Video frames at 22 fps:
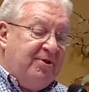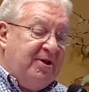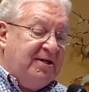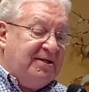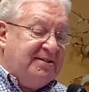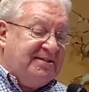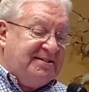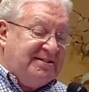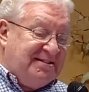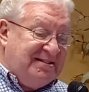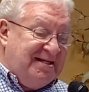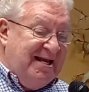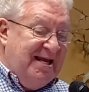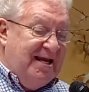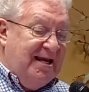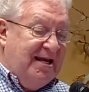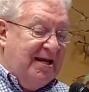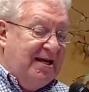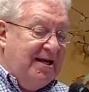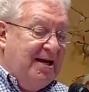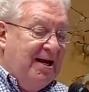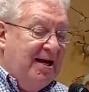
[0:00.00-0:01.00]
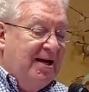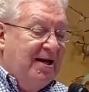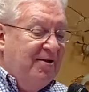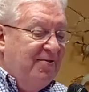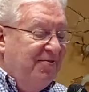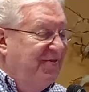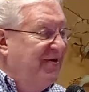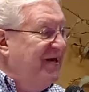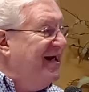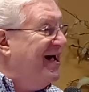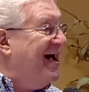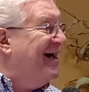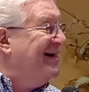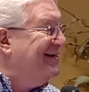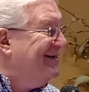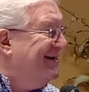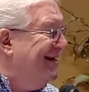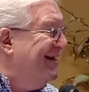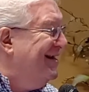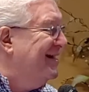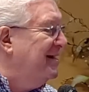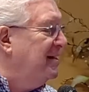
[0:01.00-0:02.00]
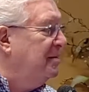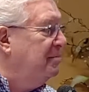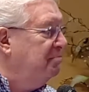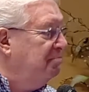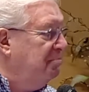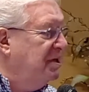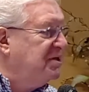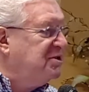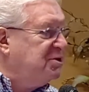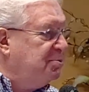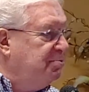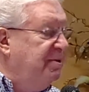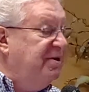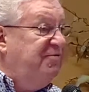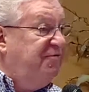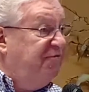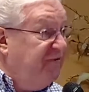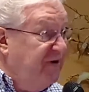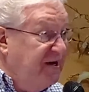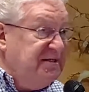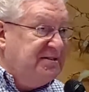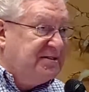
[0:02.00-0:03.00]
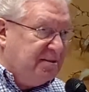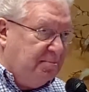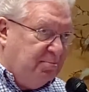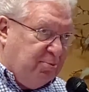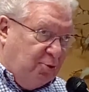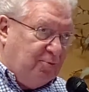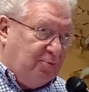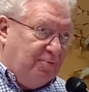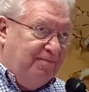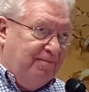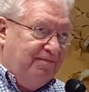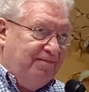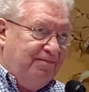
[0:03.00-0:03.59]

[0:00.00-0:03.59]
than a C, the idea must be feasible.